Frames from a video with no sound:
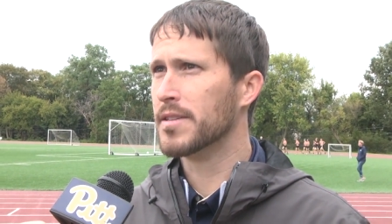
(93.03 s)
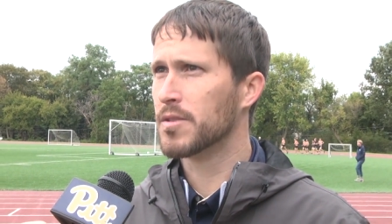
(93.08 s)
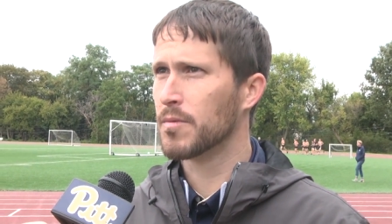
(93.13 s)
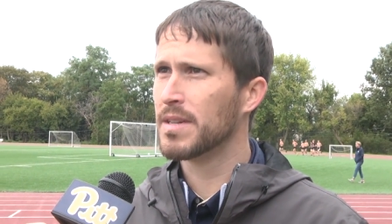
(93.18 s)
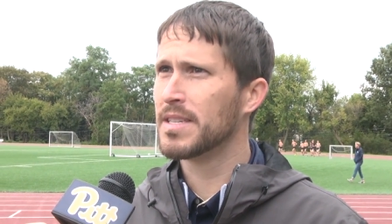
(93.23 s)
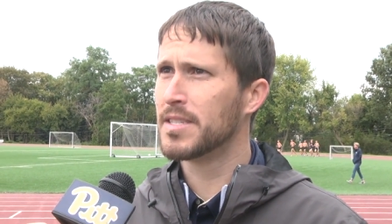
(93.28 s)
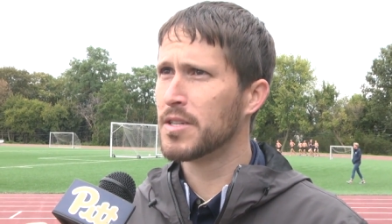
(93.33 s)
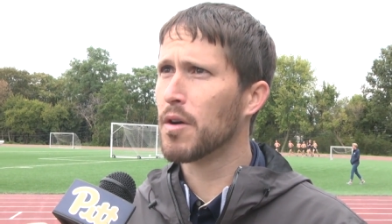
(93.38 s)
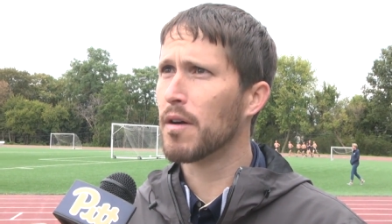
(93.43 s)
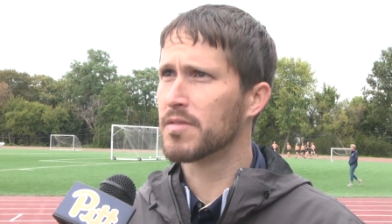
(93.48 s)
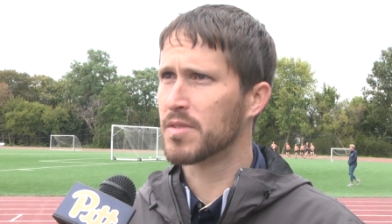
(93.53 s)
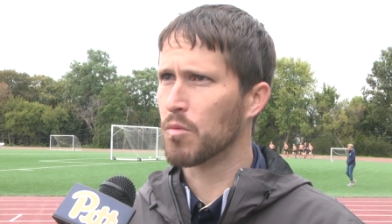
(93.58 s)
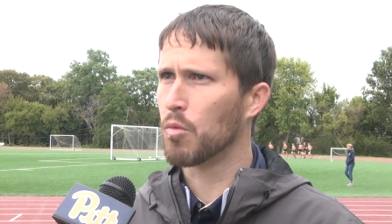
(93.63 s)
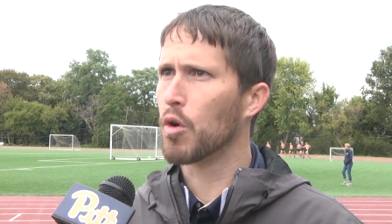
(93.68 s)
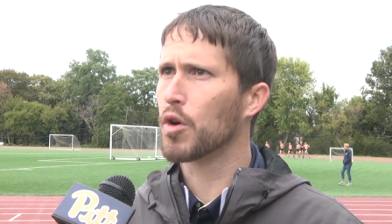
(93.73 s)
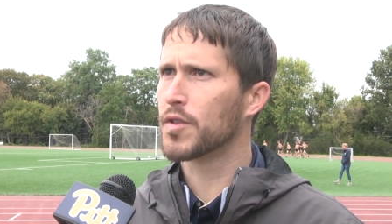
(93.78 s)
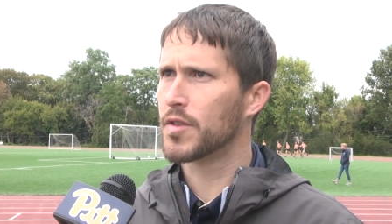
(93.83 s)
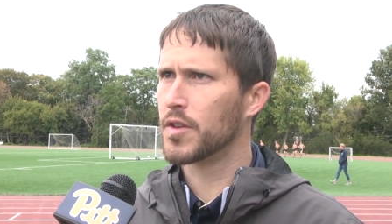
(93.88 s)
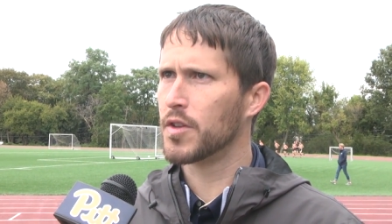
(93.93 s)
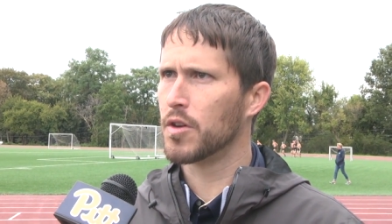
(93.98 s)
So we still have some
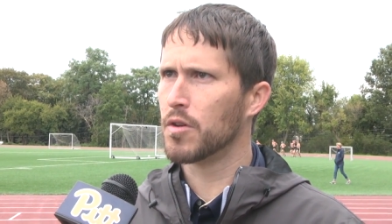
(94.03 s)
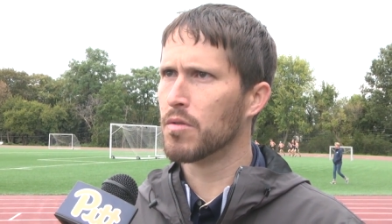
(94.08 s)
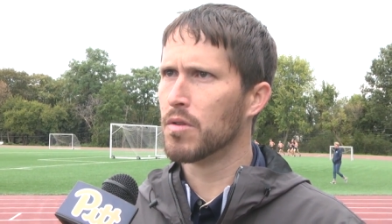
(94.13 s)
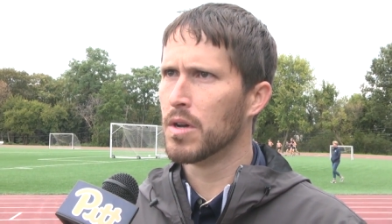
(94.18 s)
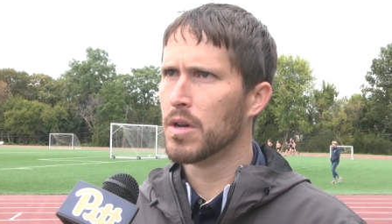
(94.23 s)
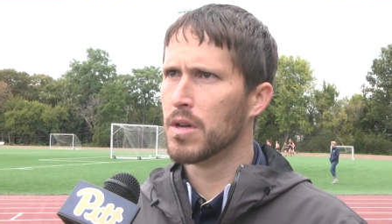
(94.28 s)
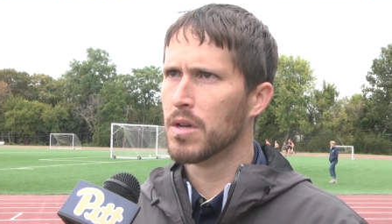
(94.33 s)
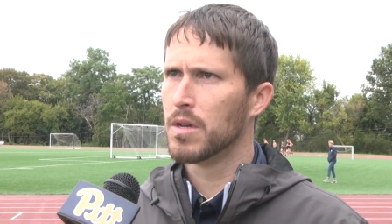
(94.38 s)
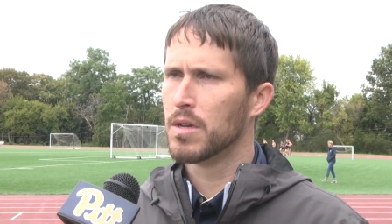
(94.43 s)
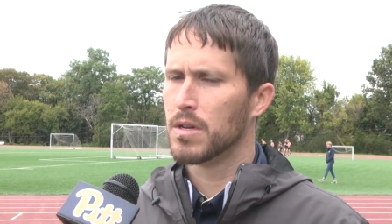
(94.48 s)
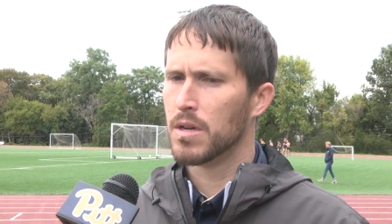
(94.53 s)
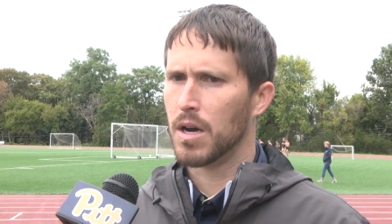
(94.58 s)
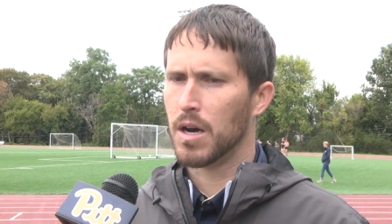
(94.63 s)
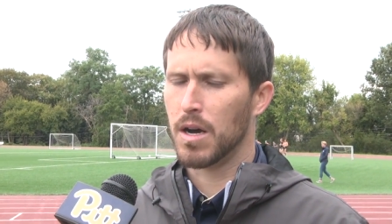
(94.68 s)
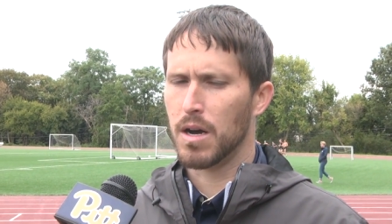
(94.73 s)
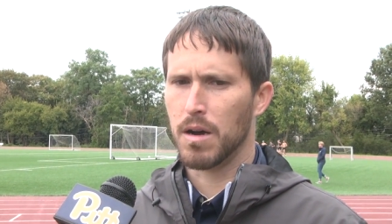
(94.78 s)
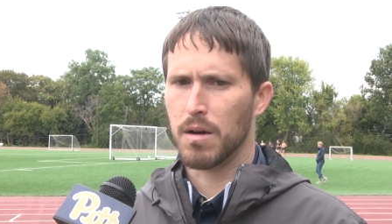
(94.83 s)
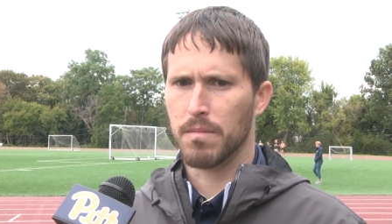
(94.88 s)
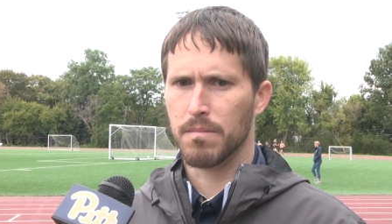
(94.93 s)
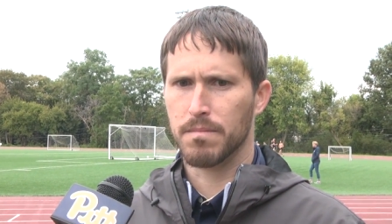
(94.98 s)
work to do,
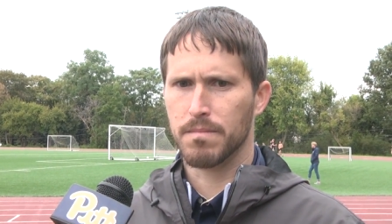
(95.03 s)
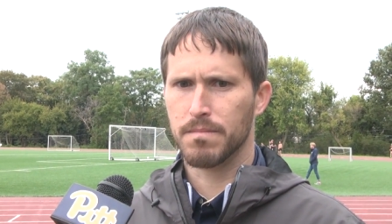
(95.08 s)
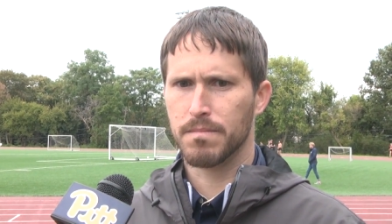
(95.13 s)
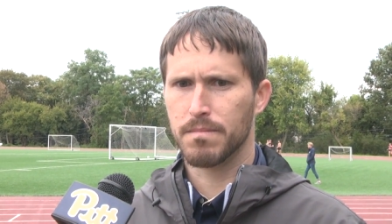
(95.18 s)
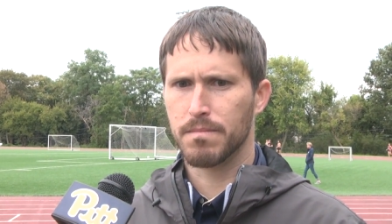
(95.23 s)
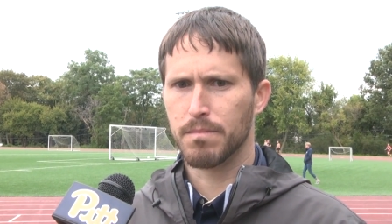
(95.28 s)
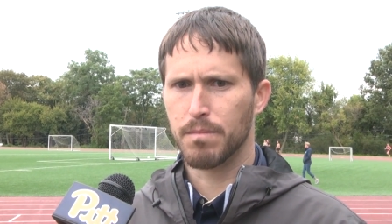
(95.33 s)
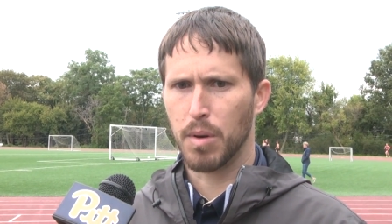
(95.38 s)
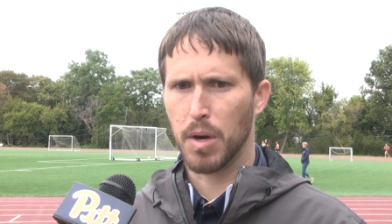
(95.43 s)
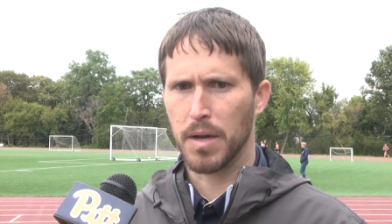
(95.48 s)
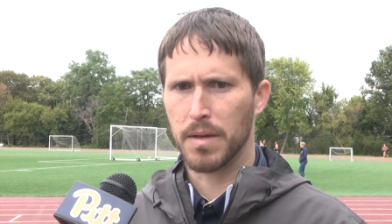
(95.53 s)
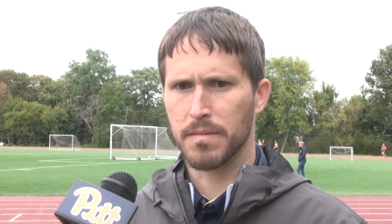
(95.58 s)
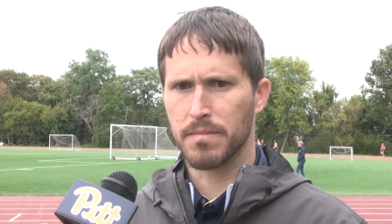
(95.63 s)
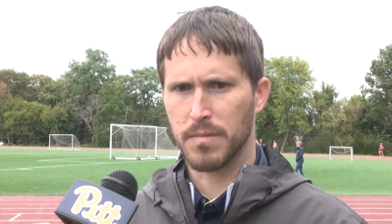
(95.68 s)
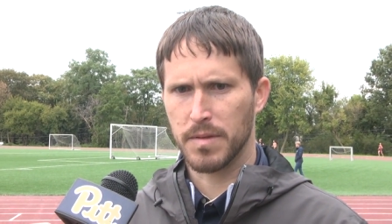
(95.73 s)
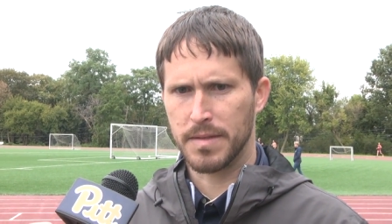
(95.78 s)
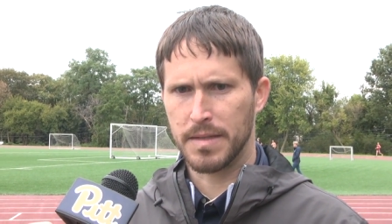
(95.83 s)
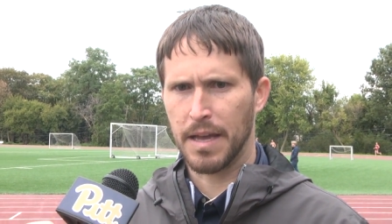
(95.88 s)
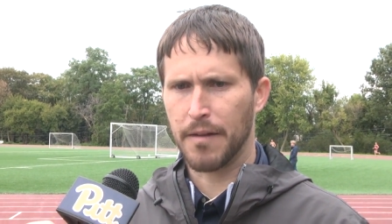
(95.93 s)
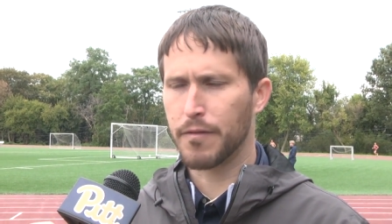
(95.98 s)
um, but
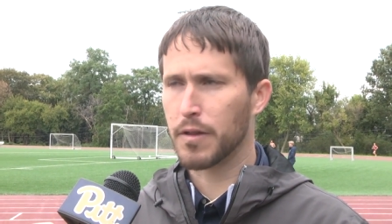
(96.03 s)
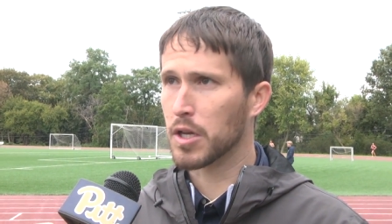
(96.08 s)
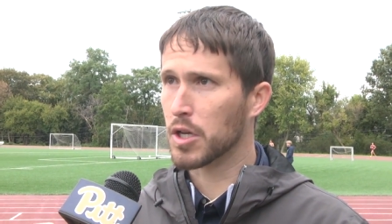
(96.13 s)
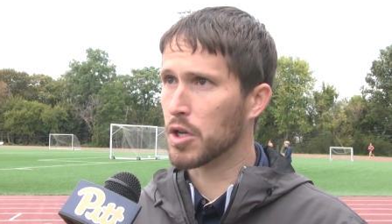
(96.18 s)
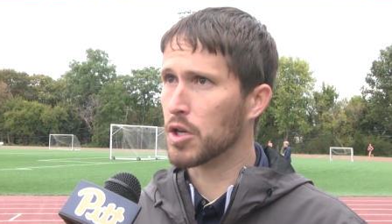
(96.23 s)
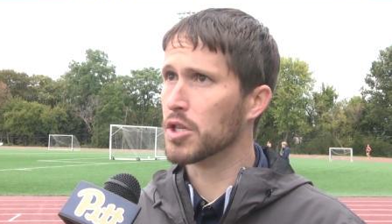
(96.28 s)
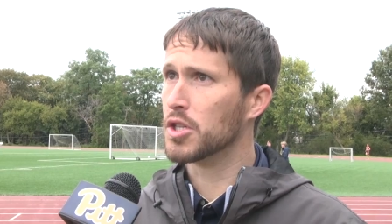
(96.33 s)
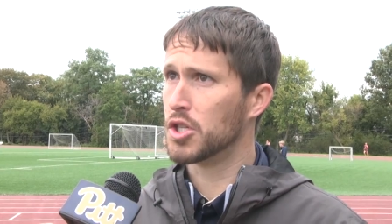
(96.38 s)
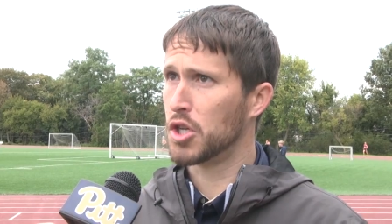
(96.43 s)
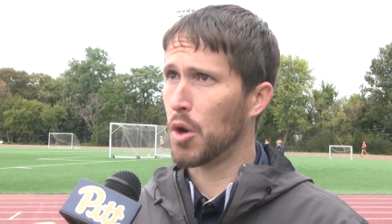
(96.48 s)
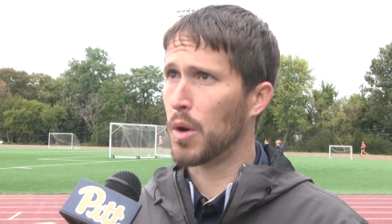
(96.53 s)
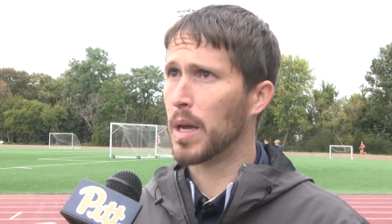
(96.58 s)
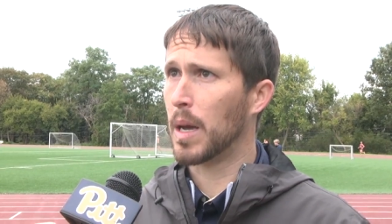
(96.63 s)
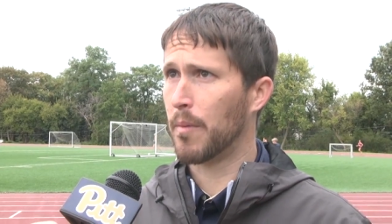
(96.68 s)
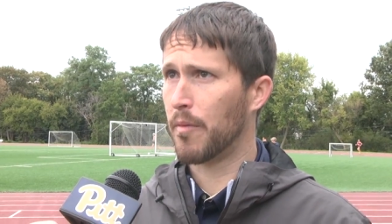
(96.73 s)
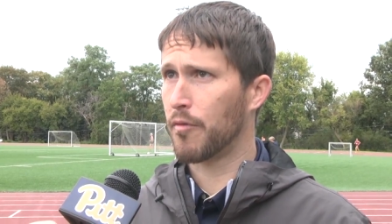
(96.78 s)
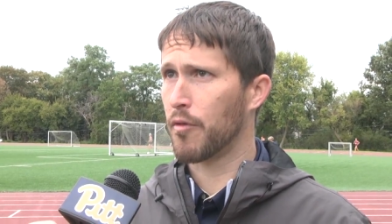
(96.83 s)
definitely a good showing up